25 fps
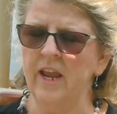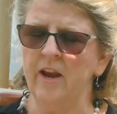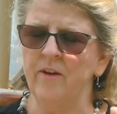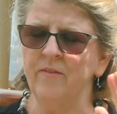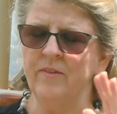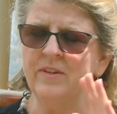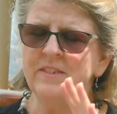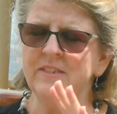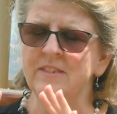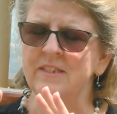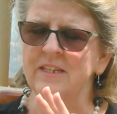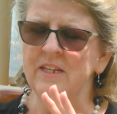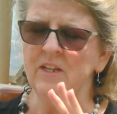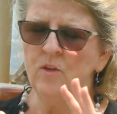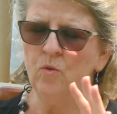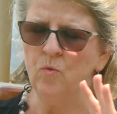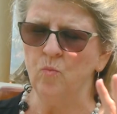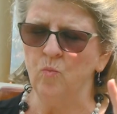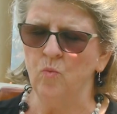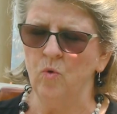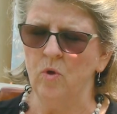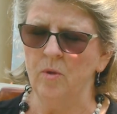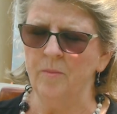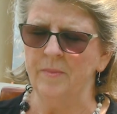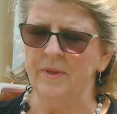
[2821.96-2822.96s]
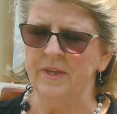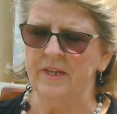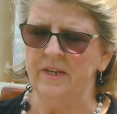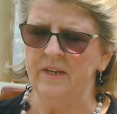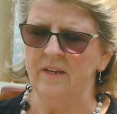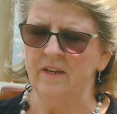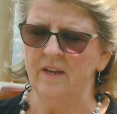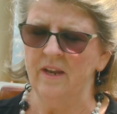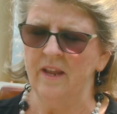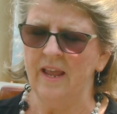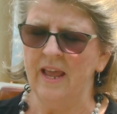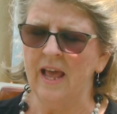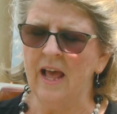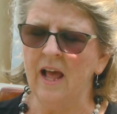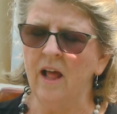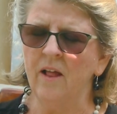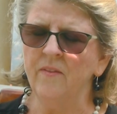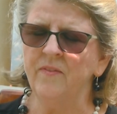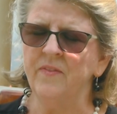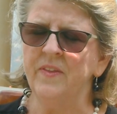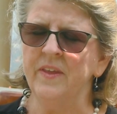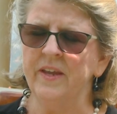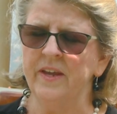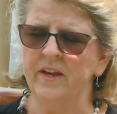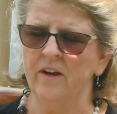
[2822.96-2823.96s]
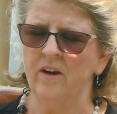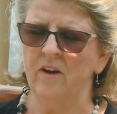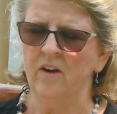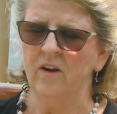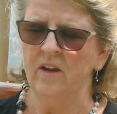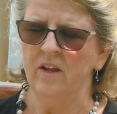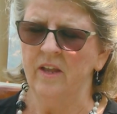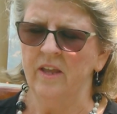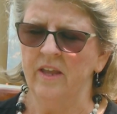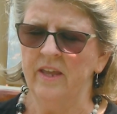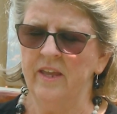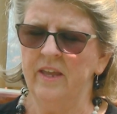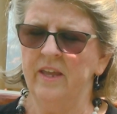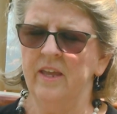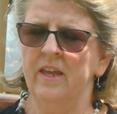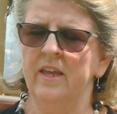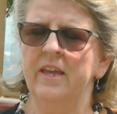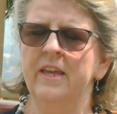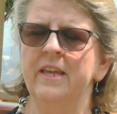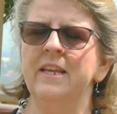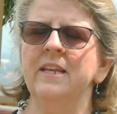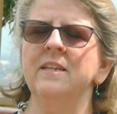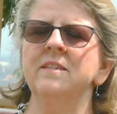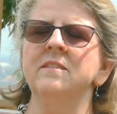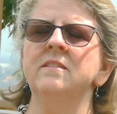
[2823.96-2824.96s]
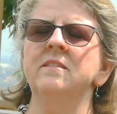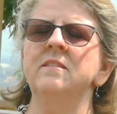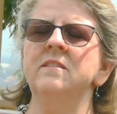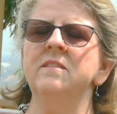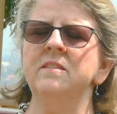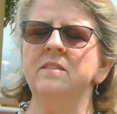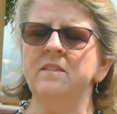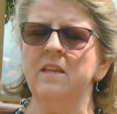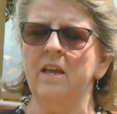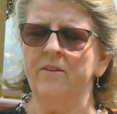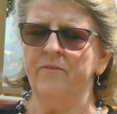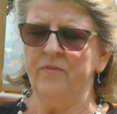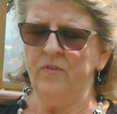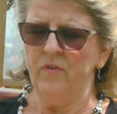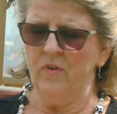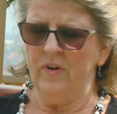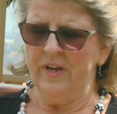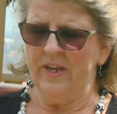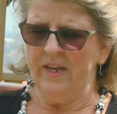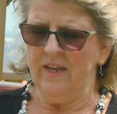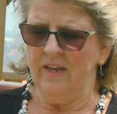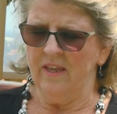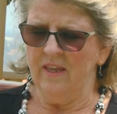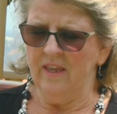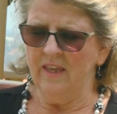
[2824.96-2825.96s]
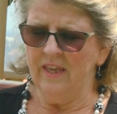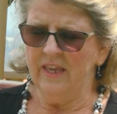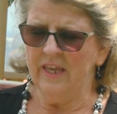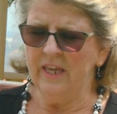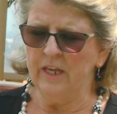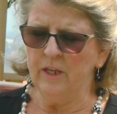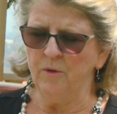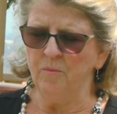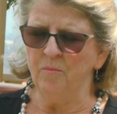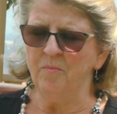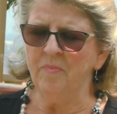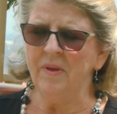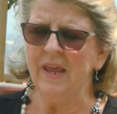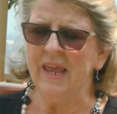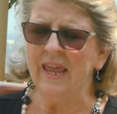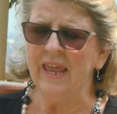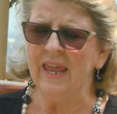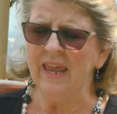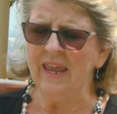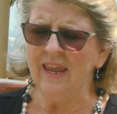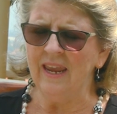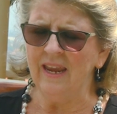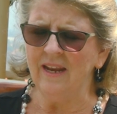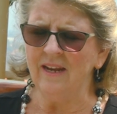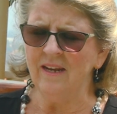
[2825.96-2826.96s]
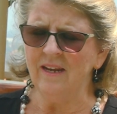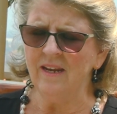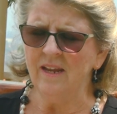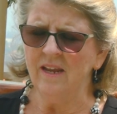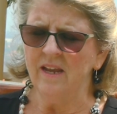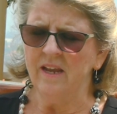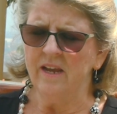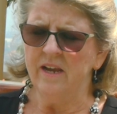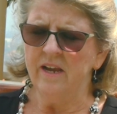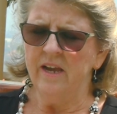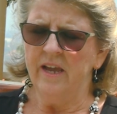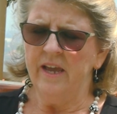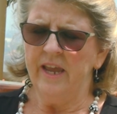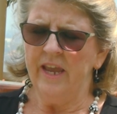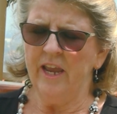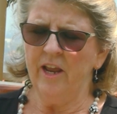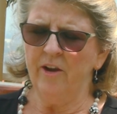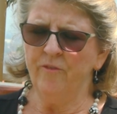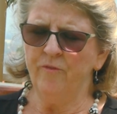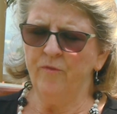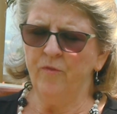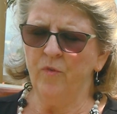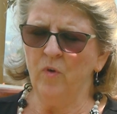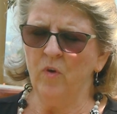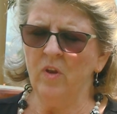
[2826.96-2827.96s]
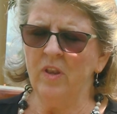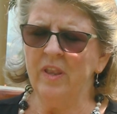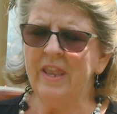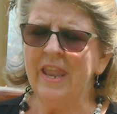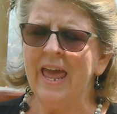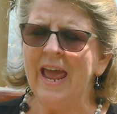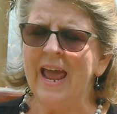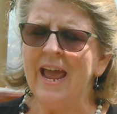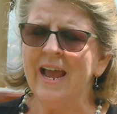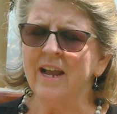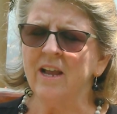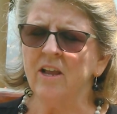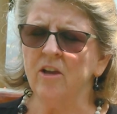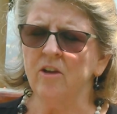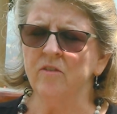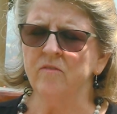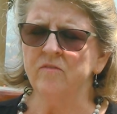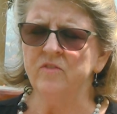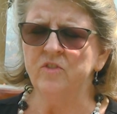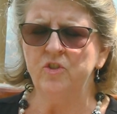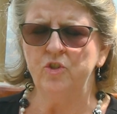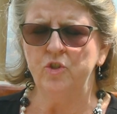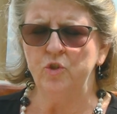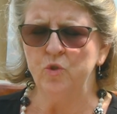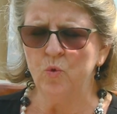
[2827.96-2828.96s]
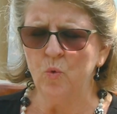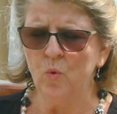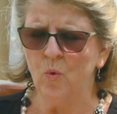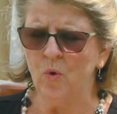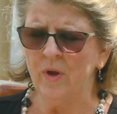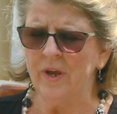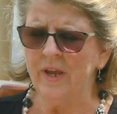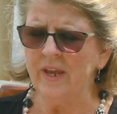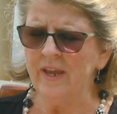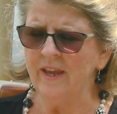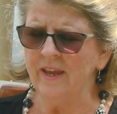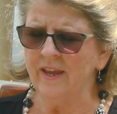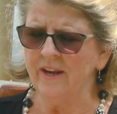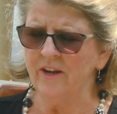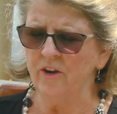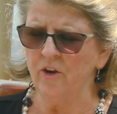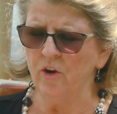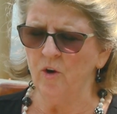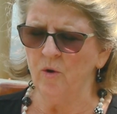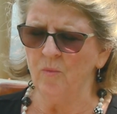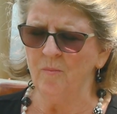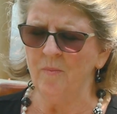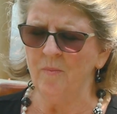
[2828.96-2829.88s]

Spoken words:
every single woman out there is suffering in pain and for lack of joy in her